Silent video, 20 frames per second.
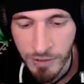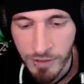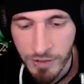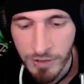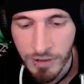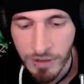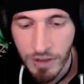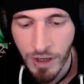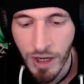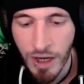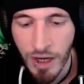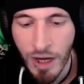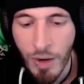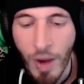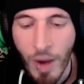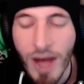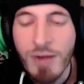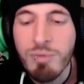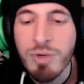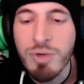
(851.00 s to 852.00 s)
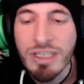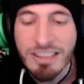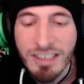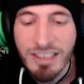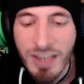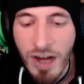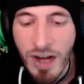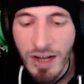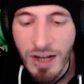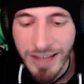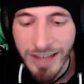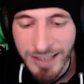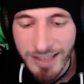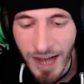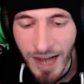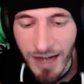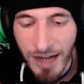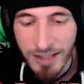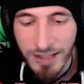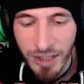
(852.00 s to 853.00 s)
Oh, I wanted to hug that
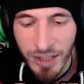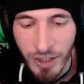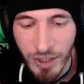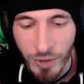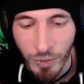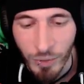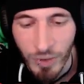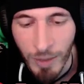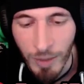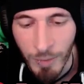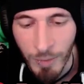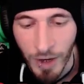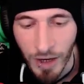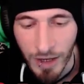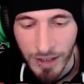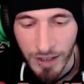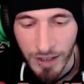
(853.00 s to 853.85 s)
tire too. Come on.